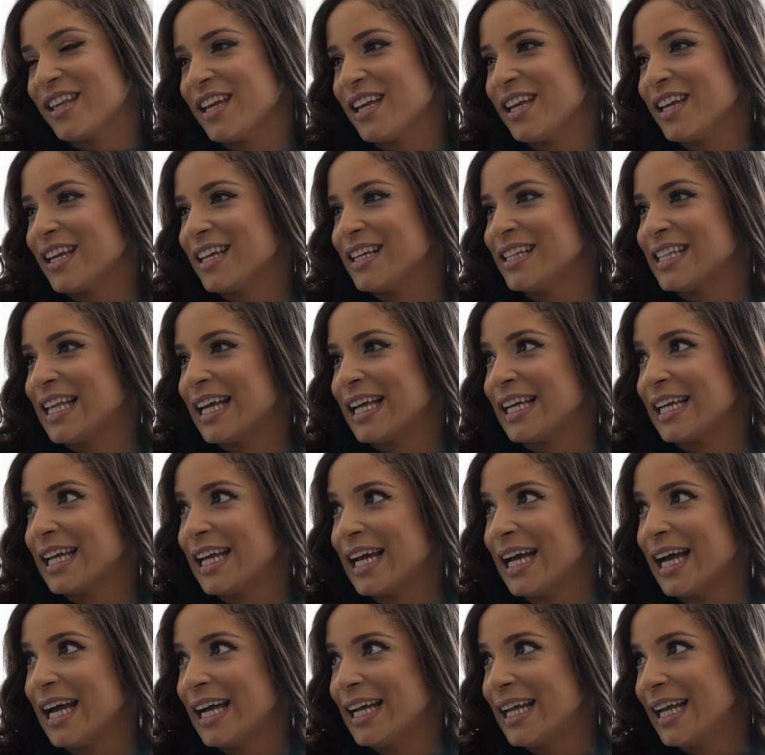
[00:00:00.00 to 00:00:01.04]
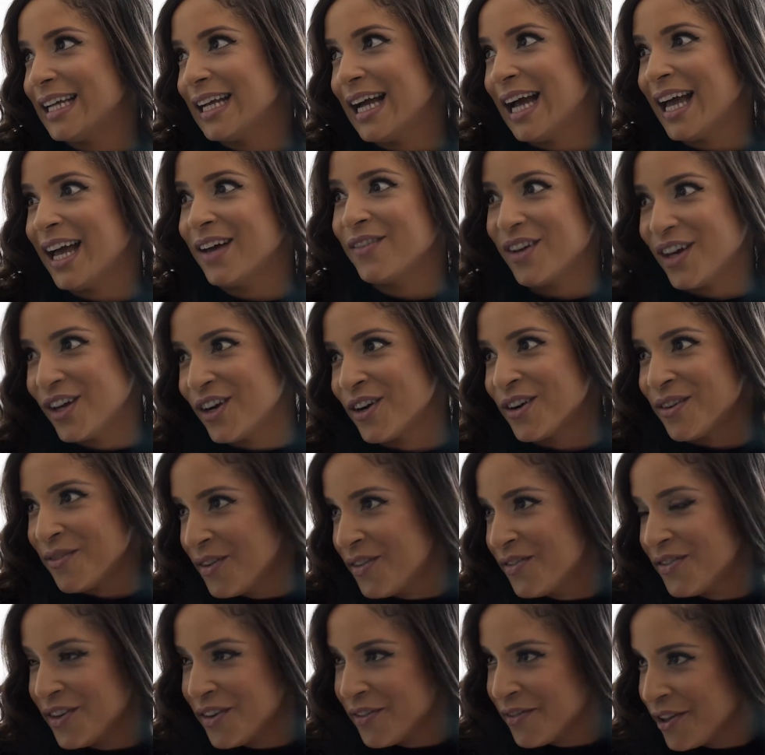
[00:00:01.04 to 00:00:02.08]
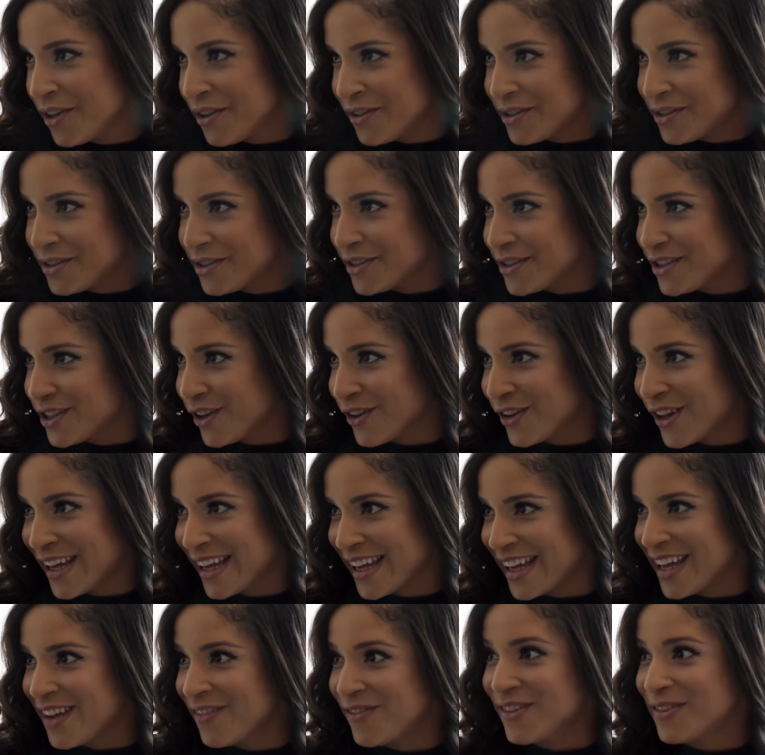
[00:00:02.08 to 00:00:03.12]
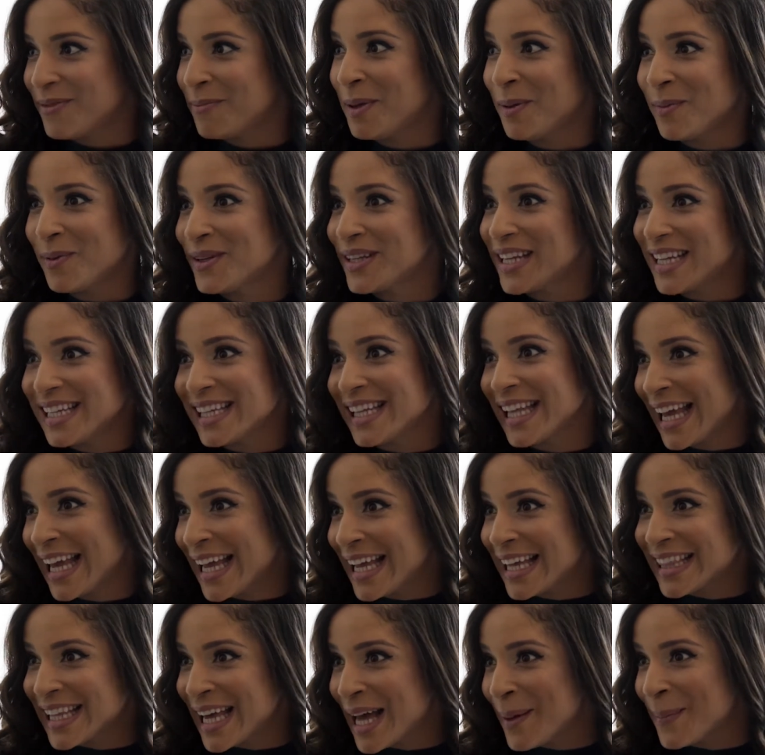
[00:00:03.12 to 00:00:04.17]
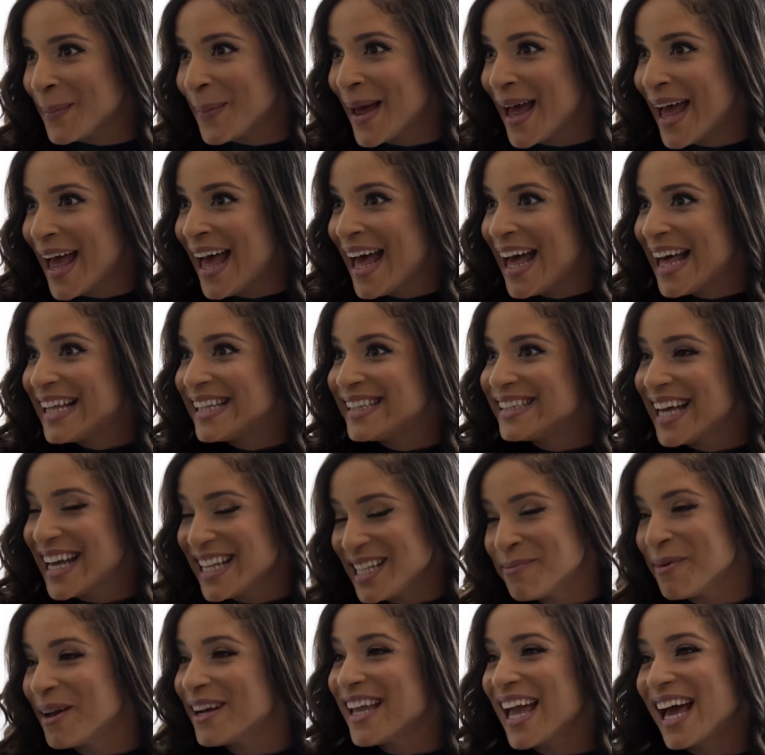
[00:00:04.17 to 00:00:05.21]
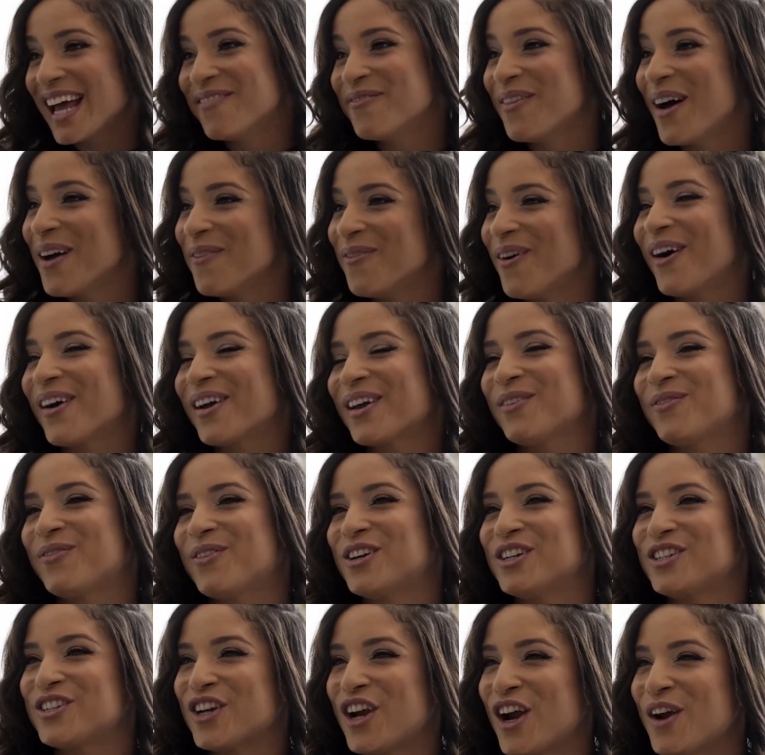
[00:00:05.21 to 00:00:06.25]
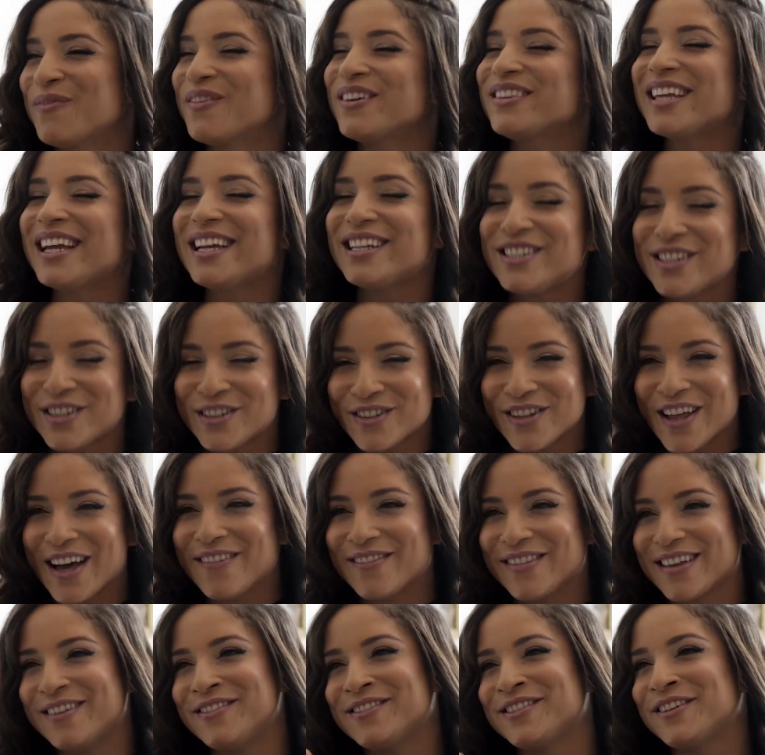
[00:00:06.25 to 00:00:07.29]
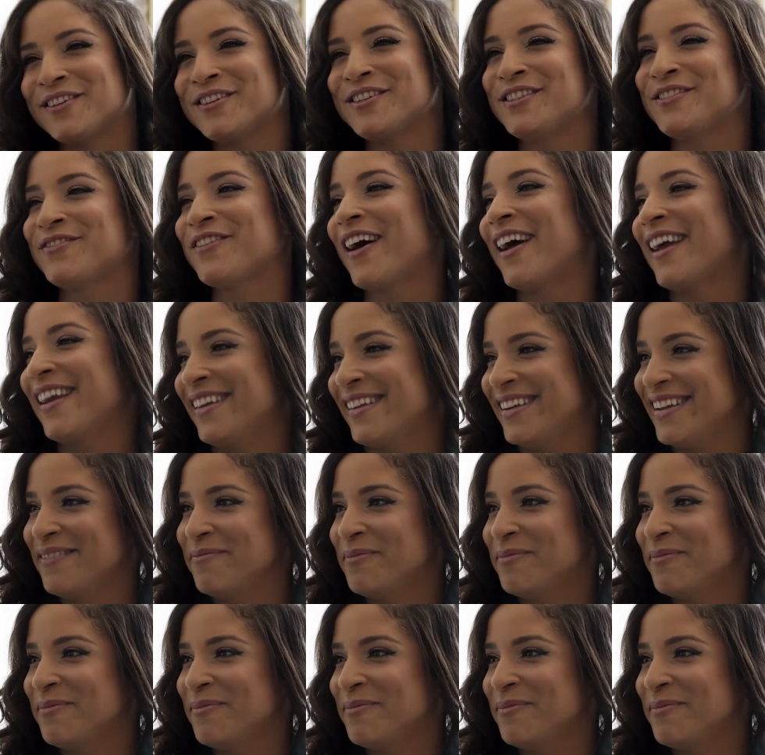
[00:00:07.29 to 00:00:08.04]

think, is like, I have 150 of those. So, like, if people didn't like them, that's money out of my pocket for sure. But they do love them, so it's fine.